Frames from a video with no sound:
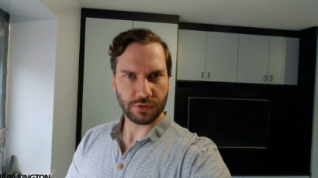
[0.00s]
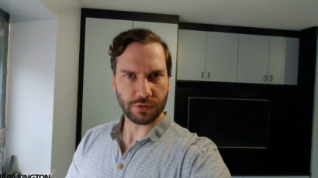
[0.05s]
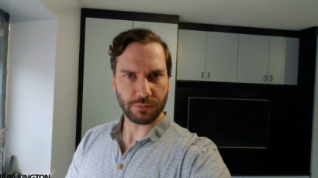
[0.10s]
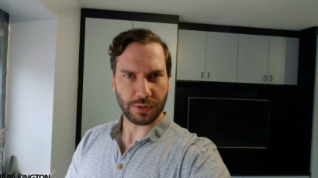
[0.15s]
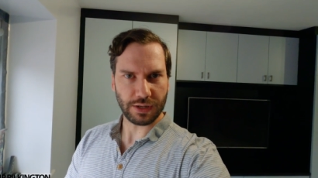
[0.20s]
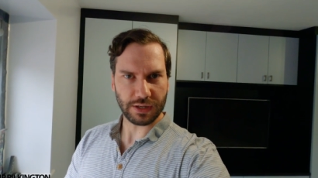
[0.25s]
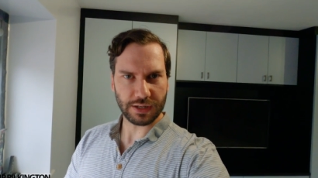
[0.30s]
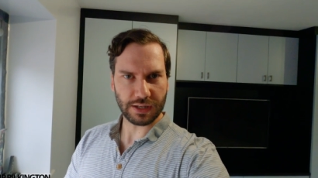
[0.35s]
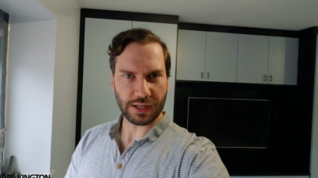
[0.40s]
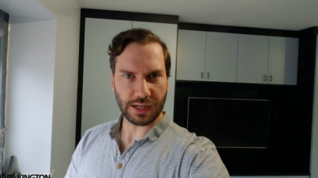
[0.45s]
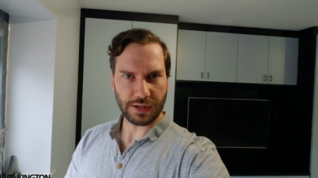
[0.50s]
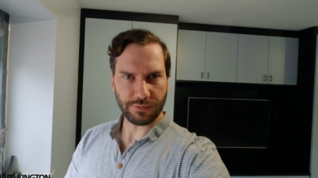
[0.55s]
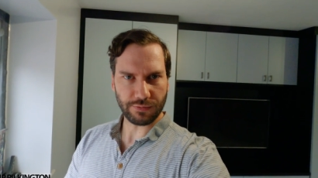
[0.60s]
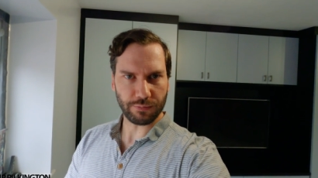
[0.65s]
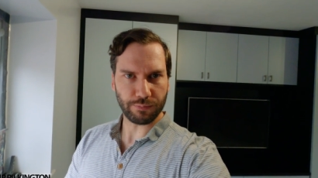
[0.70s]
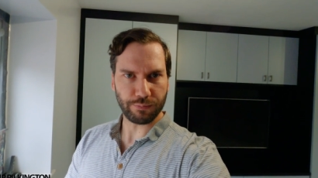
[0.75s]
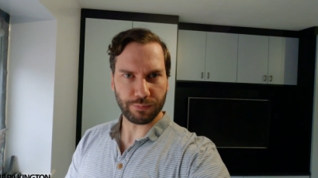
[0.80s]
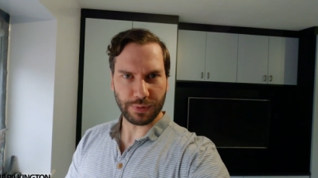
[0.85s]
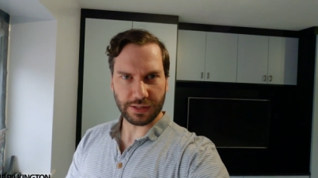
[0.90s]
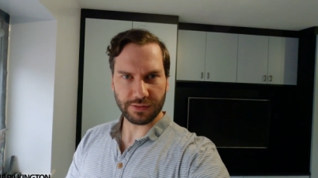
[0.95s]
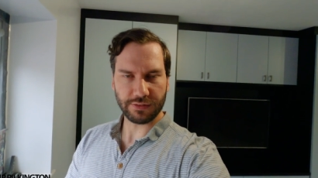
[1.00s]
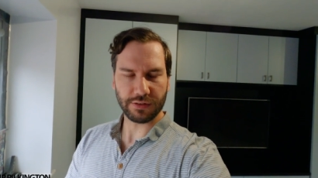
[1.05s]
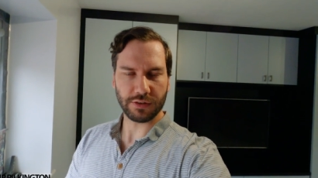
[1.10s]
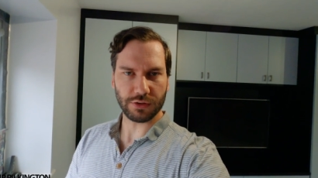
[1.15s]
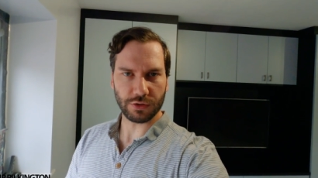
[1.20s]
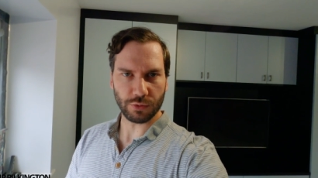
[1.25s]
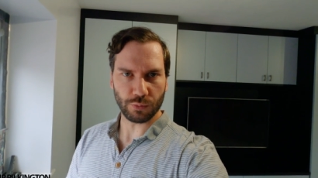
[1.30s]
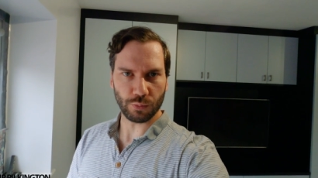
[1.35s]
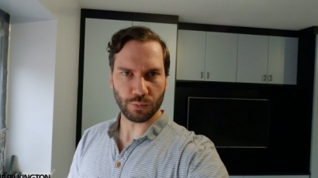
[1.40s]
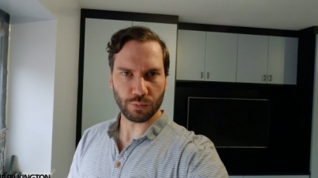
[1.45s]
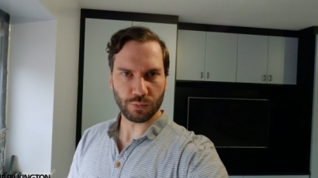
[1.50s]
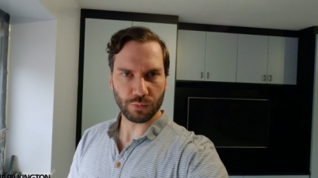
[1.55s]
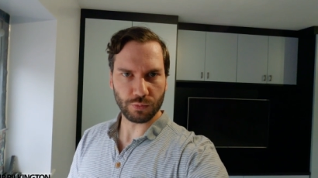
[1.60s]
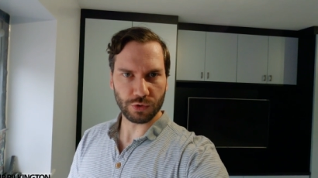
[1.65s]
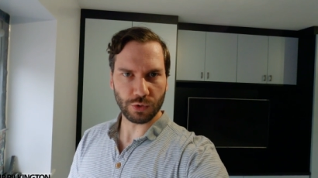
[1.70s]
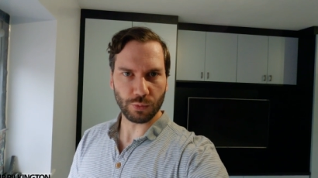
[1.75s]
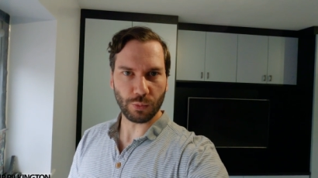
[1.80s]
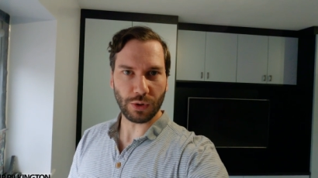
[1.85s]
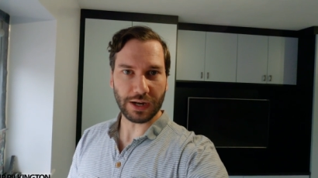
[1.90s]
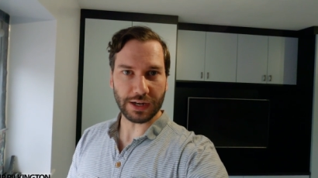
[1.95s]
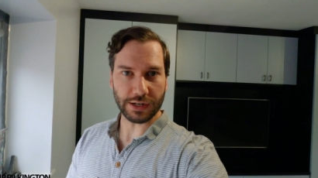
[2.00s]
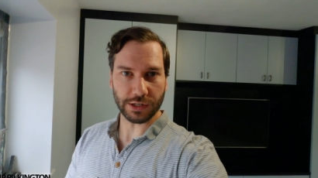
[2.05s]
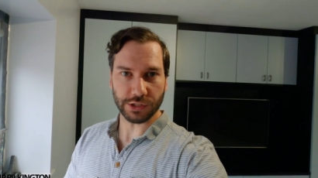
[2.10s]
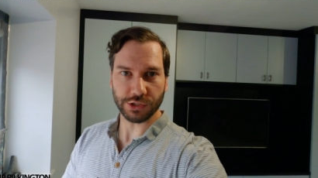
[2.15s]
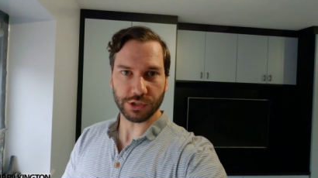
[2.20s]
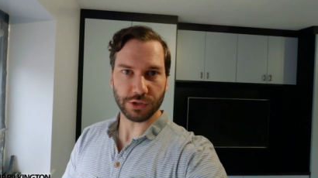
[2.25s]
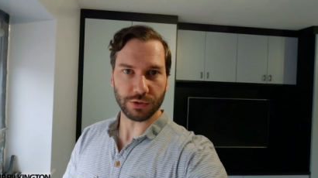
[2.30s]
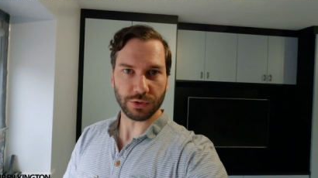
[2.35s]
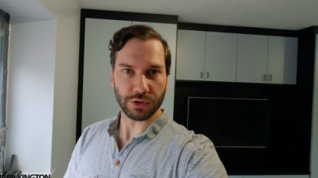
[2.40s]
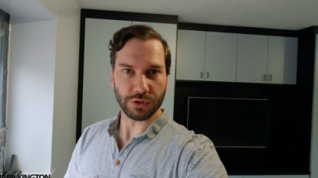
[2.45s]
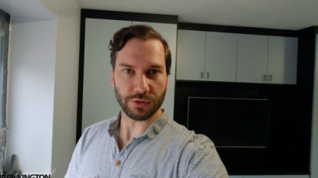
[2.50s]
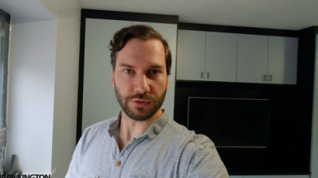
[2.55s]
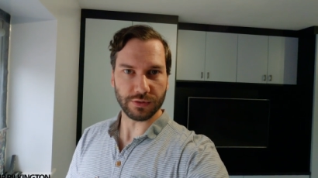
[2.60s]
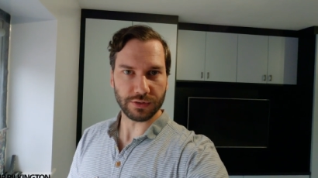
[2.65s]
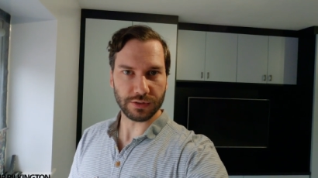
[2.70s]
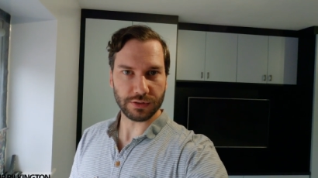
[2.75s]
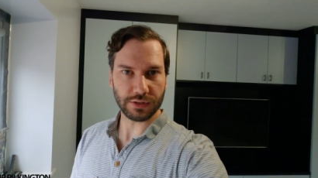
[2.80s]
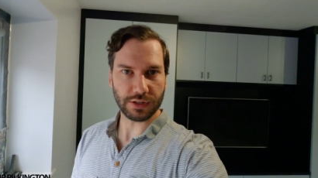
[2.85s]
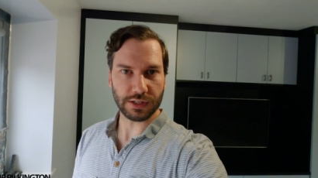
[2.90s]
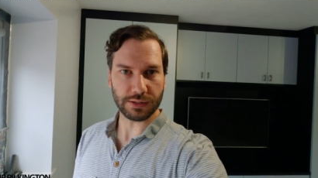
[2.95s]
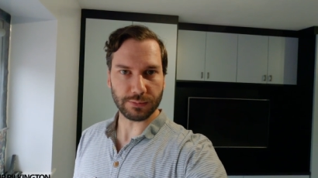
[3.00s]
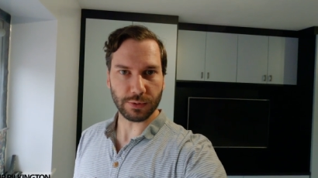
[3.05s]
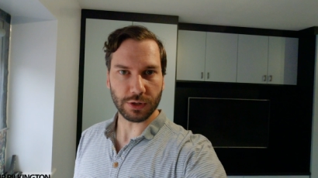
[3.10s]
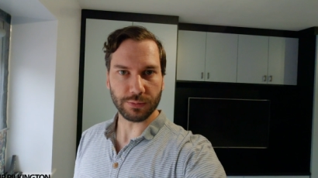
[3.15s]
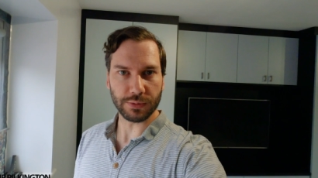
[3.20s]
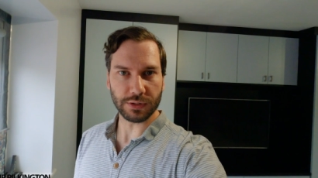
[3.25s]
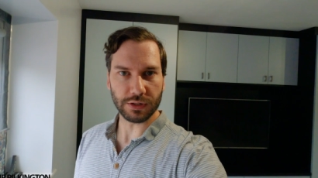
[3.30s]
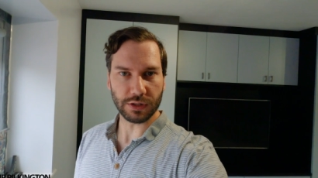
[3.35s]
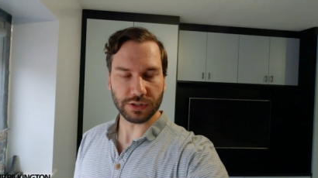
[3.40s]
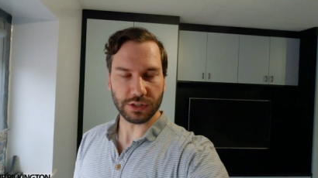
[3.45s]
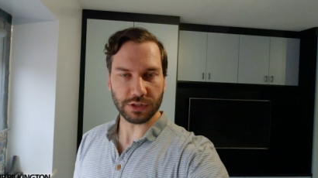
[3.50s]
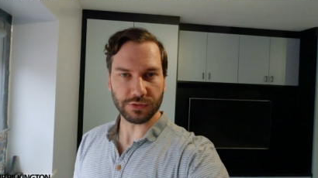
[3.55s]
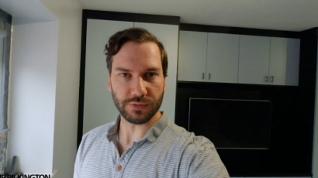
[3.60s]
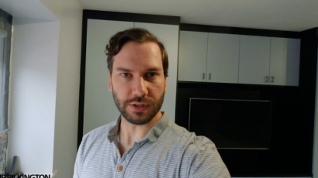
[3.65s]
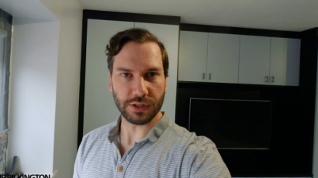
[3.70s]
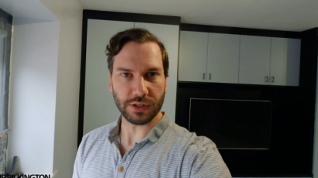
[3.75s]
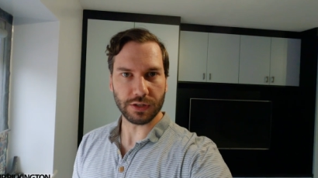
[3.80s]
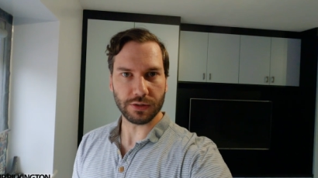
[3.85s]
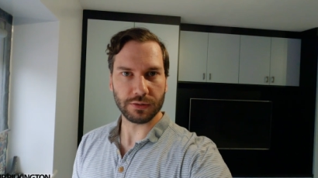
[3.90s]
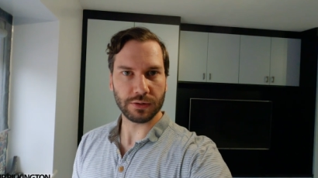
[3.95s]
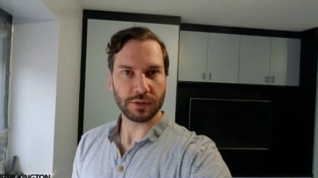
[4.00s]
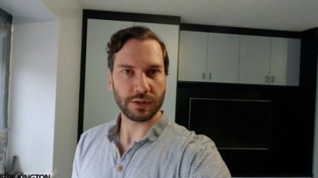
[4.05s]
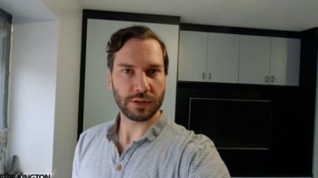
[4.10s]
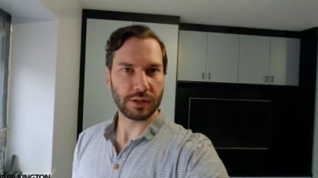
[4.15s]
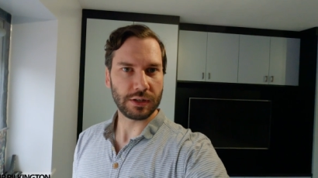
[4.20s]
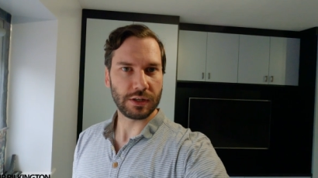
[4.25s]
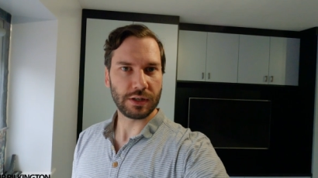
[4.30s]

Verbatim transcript: to make it even better than what I show you at the moment on this video.